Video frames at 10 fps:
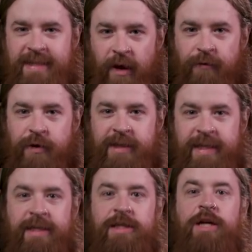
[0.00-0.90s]

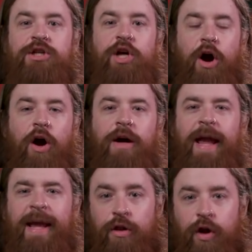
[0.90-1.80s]
self-critiques to heart
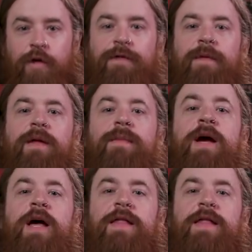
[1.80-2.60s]
and learn from them.